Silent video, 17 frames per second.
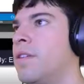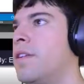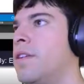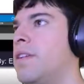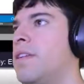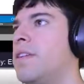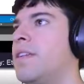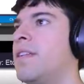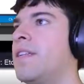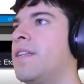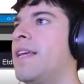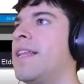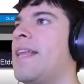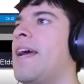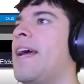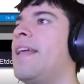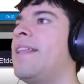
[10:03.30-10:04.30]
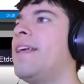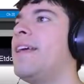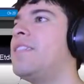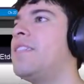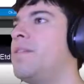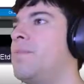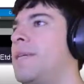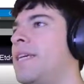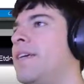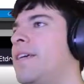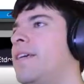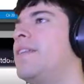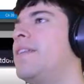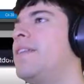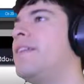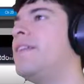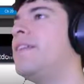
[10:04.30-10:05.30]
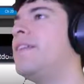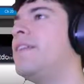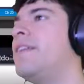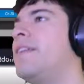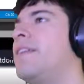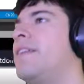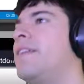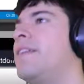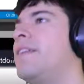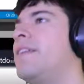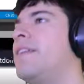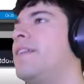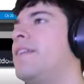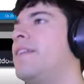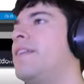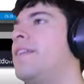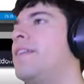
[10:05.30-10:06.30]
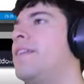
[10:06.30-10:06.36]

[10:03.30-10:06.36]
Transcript: Something like that. That should be good. So now we got a